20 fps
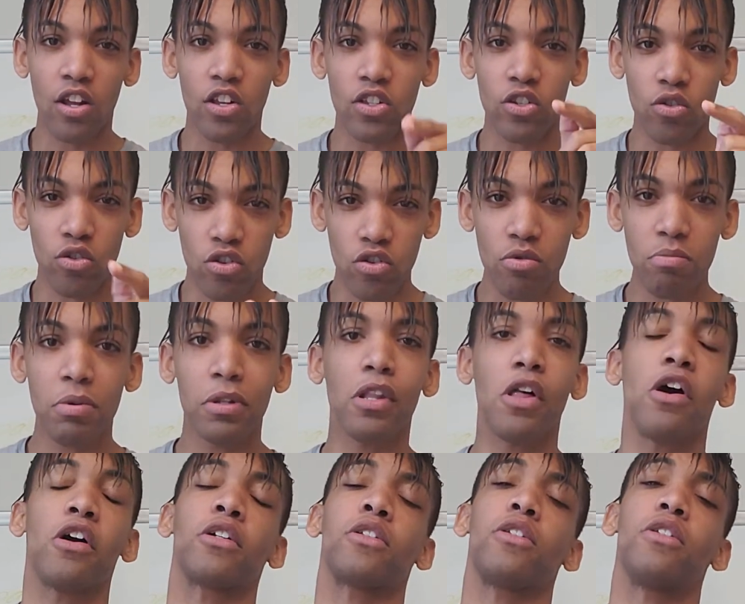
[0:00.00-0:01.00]
do you
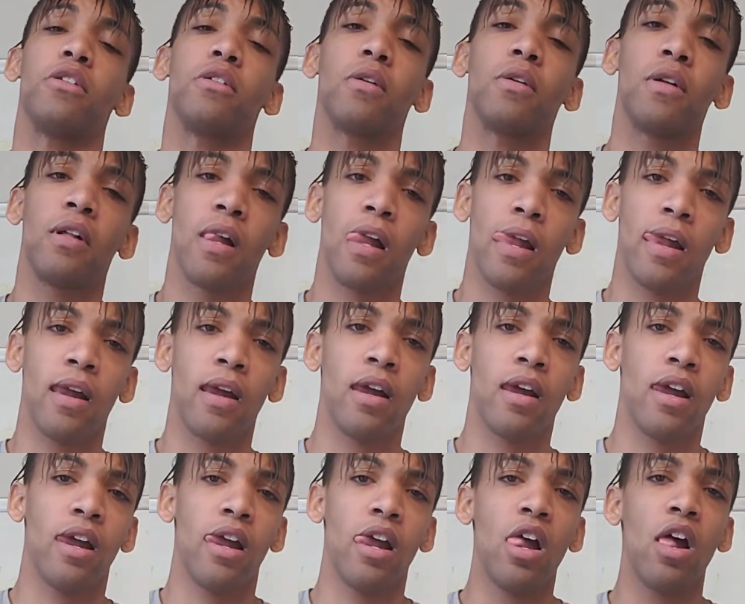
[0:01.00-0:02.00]
belong to?
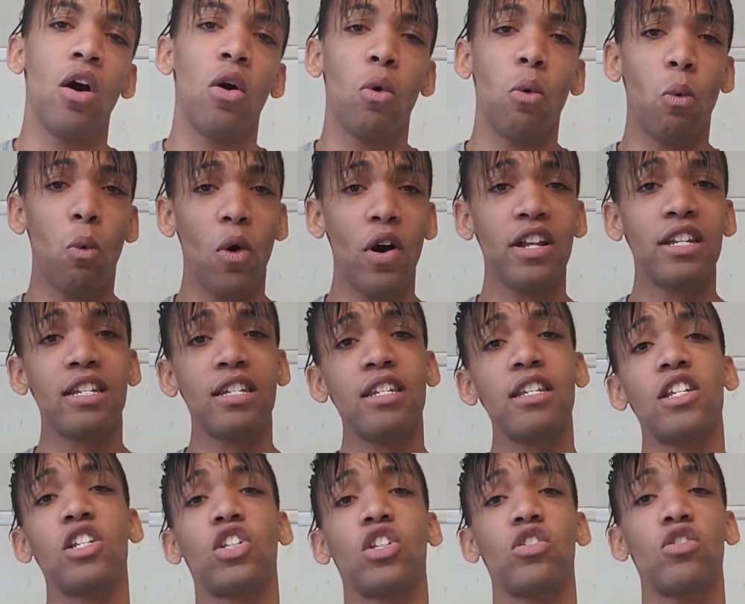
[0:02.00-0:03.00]
What
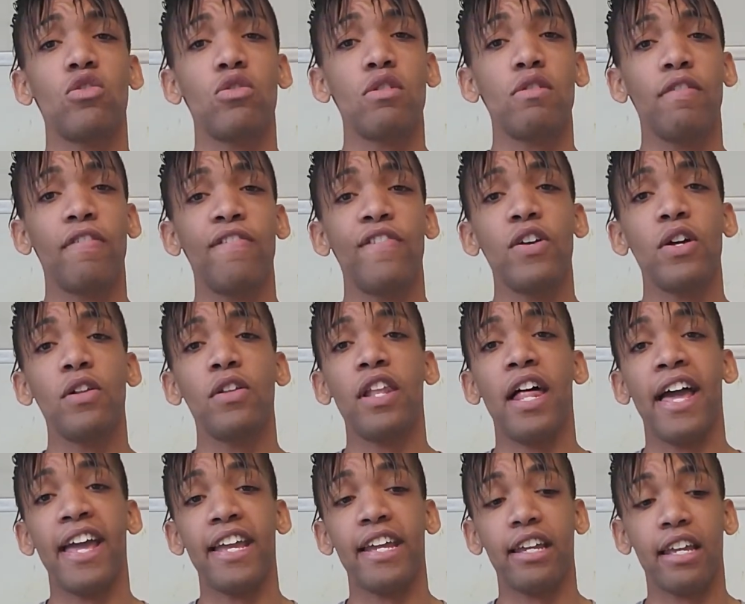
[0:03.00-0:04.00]
niche do you feel
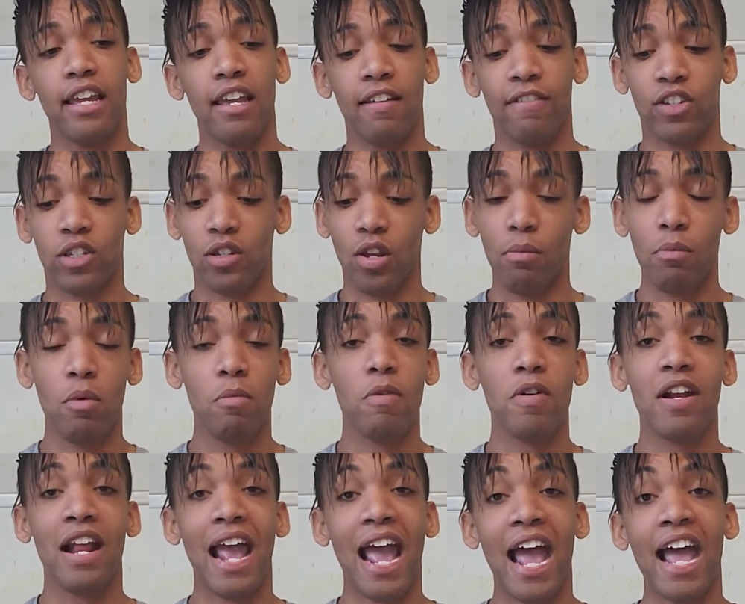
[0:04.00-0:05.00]
like if someone were
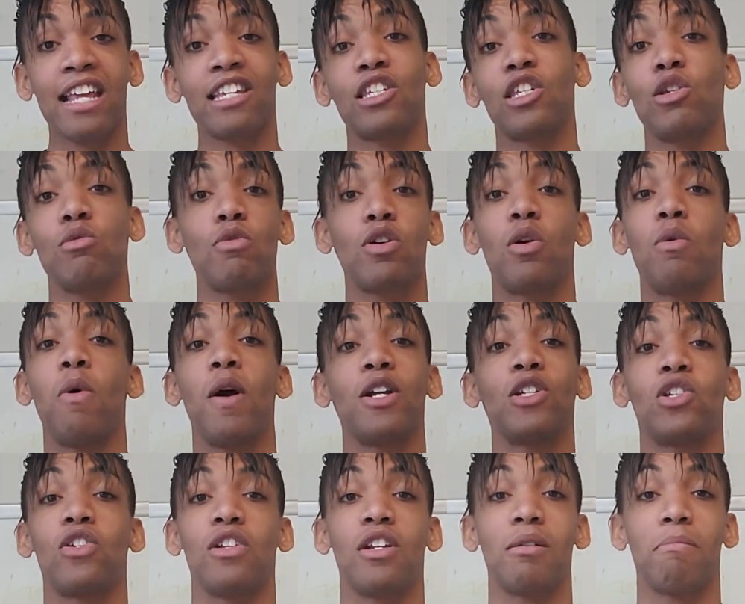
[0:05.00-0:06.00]
to ask you a
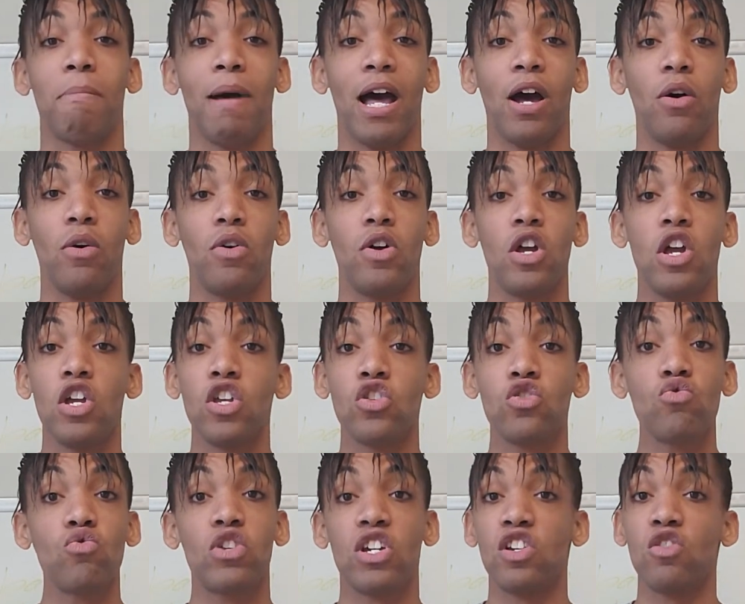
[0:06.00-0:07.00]
question about,
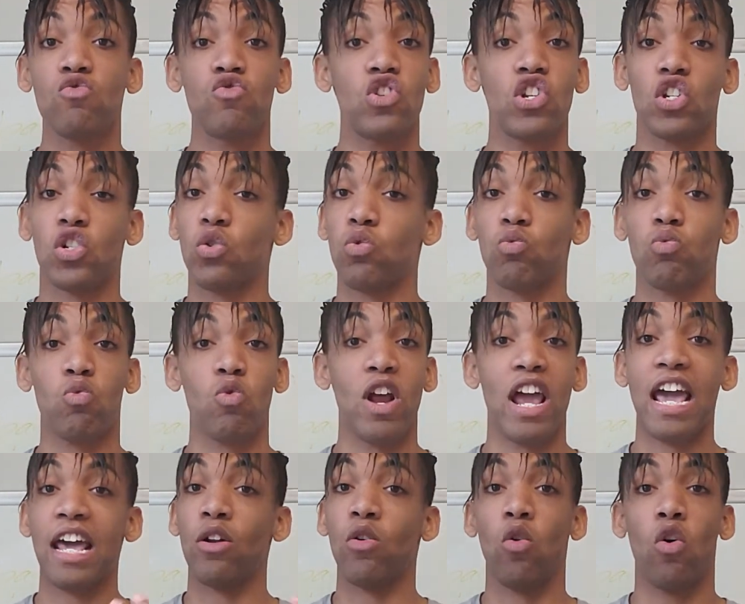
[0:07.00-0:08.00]
you can just
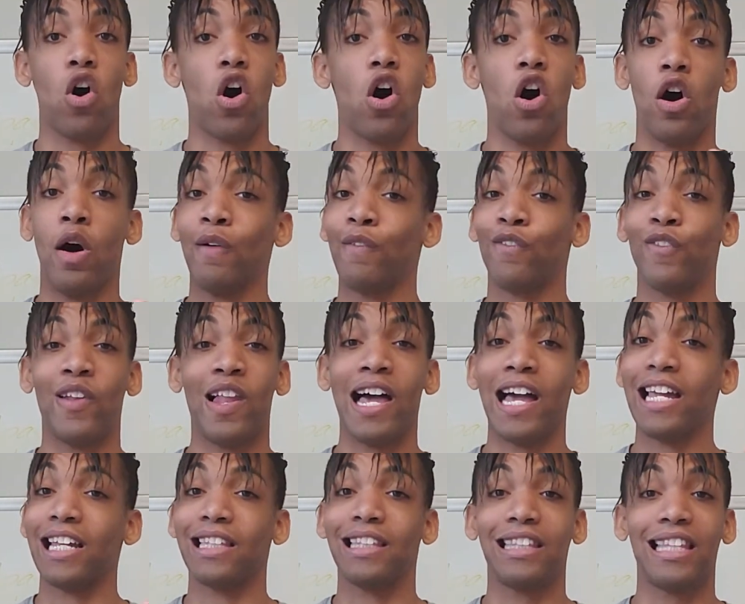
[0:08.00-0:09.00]
rattle off
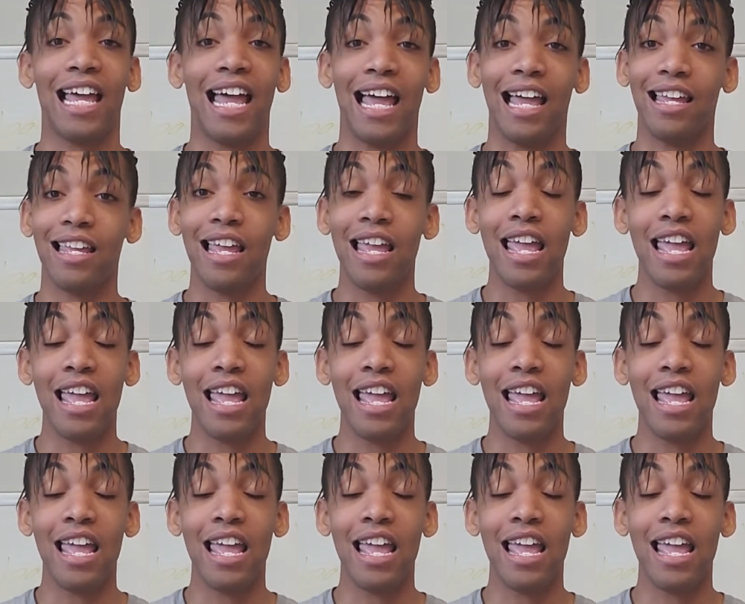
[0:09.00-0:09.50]
like that?